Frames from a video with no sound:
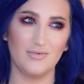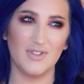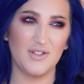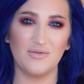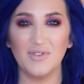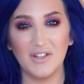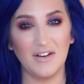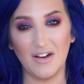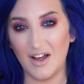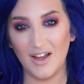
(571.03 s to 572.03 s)
it's
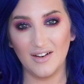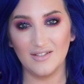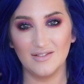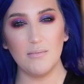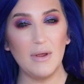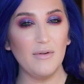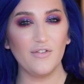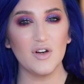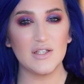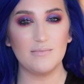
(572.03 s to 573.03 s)
really not. Maybe
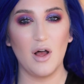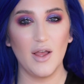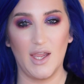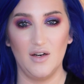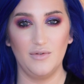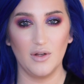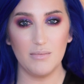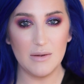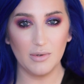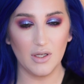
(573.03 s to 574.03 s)
for a small handful of
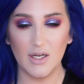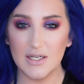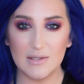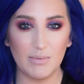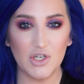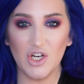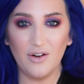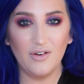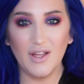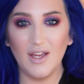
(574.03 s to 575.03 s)
people it is, but
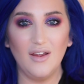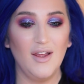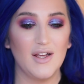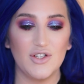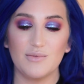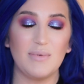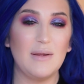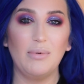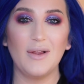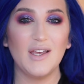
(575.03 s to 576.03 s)
generally
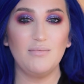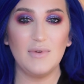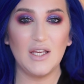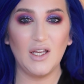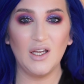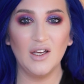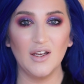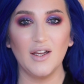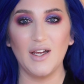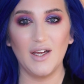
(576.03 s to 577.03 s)
people like me
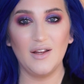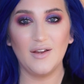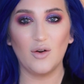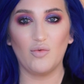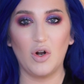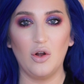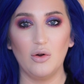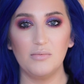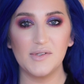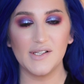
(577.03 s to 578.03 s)
in their
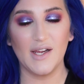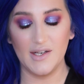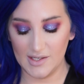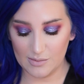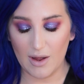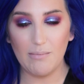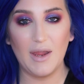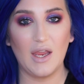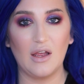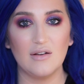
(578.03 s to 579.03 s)
robes and
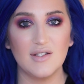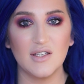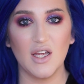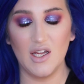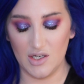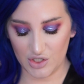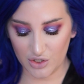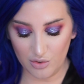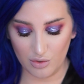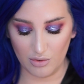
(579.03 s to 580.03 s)
sweatpants and
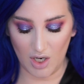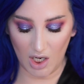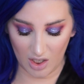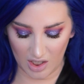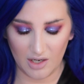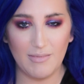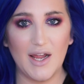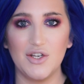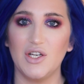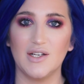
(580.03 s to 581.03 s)
two
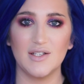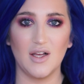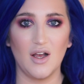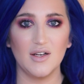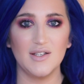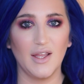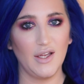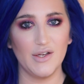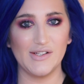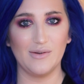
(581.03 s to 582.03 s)
unmatching socks,
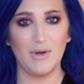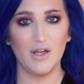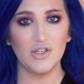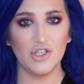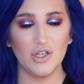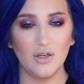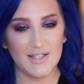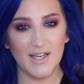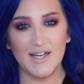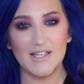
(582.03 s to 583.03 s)
thank you so much,
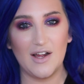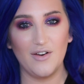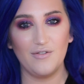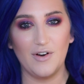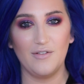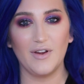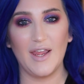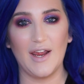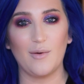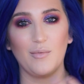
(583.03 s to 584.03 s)
sitting down in front of a
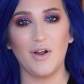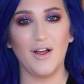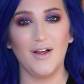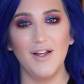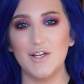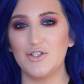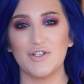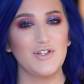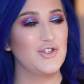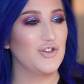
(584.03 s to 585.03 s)
camera
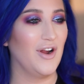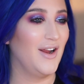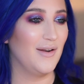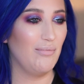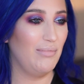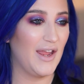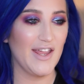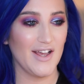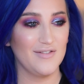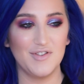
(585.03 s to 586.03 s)
just trying to
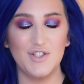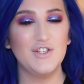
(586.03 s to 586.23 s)
pay off